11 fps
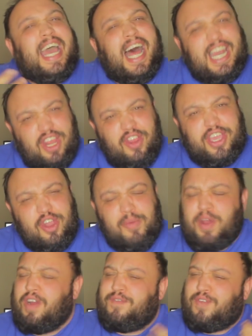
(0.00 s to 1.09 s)
A little
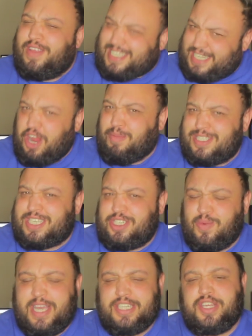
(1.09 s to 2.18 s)
humor for this terrible
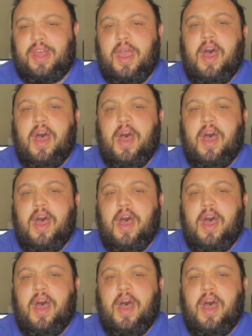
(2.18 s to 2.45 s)
situation.